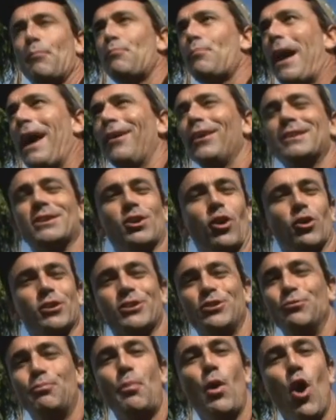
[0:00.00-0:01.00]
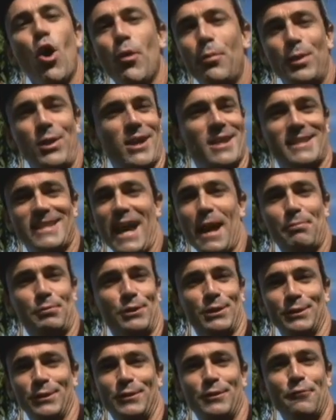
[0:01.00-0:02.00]
Parrots are superbly
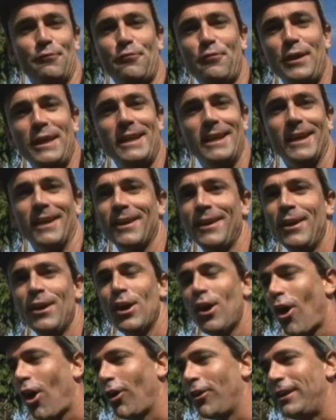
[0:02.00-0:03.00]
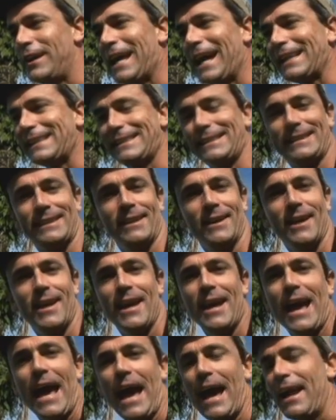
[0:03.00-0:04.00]
adapted to feeding on nuts
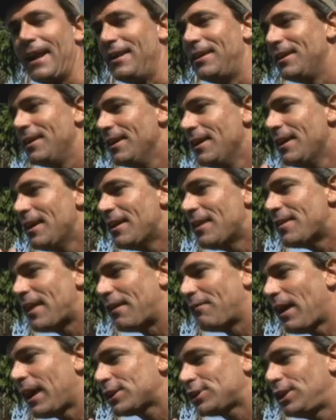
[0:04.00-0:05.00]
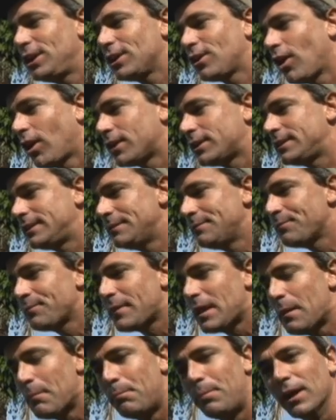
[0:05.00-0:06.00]
and they've actually got
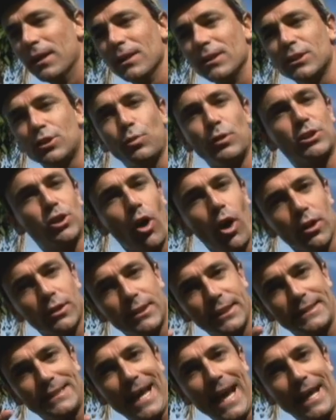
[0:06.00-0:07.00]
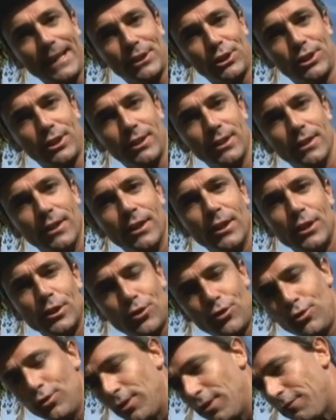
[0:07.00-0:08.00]
bills which aren't attached
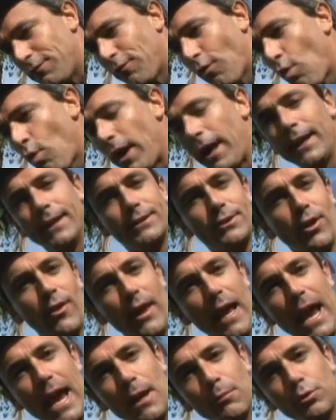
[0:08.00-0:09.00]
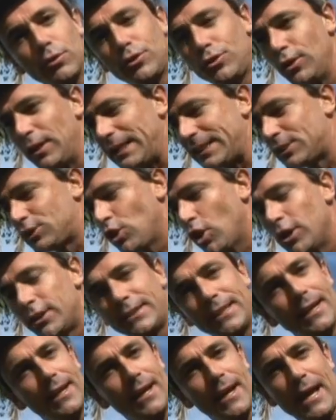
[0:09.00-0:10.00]
to the forehead so they're able to
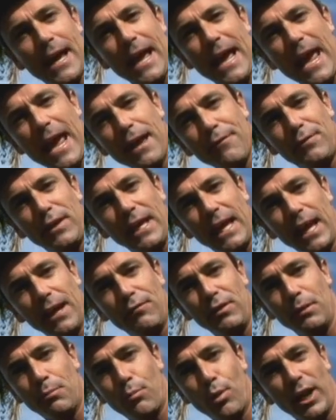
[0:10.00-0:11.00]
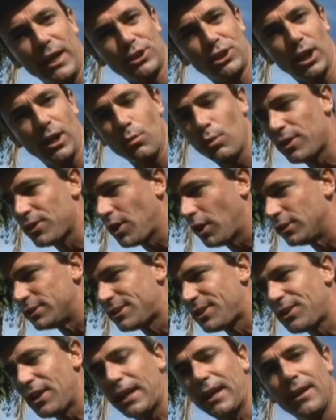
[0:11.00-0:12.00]
exert heavy, heavy pressure with those
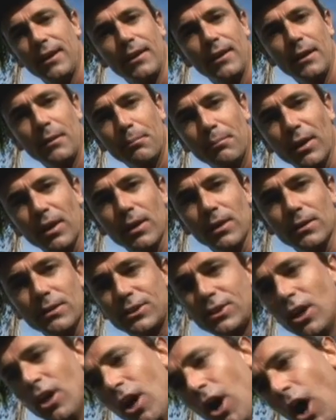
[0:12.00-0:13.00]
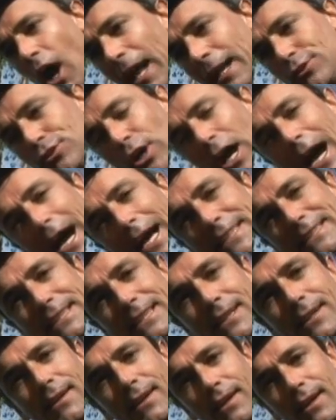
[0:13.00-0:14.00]
thick bills and to
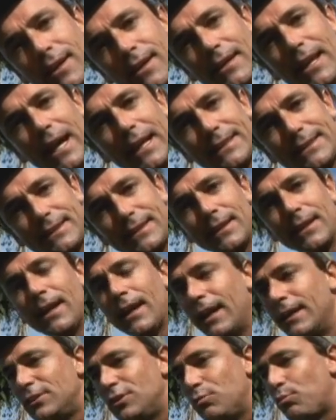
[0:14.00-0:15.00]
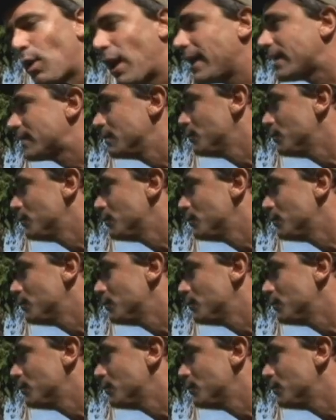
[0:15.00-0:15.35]
husk nuts, and to break